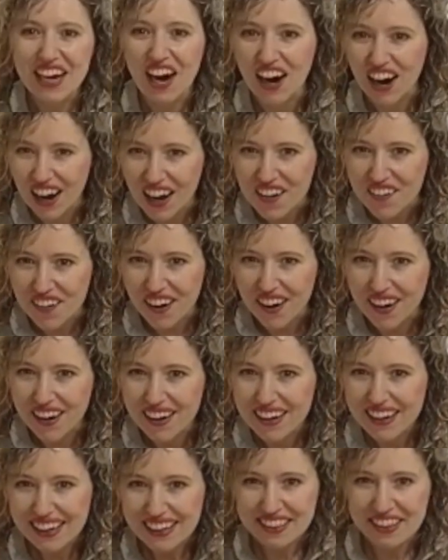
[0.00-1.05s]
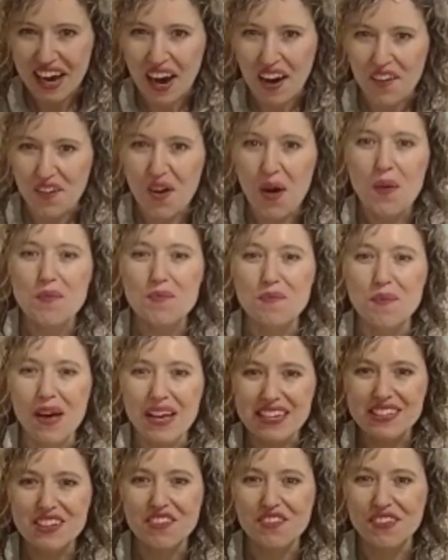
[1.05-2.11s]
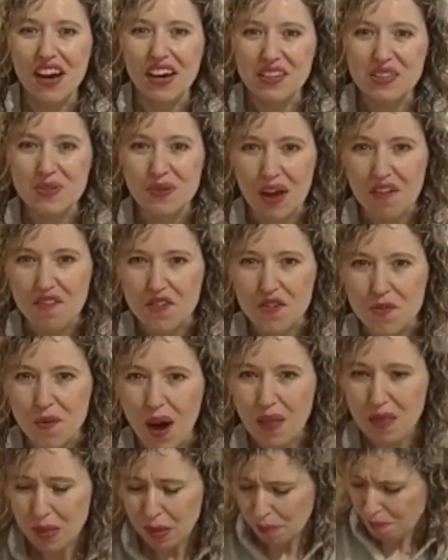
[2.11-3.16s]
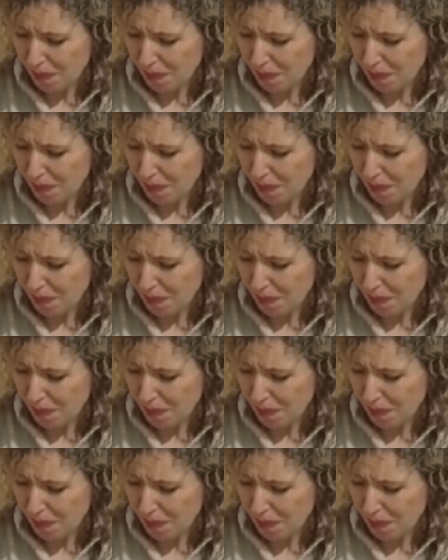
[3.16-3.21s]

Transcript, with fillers: Kyra. Now, best of luck to everyone,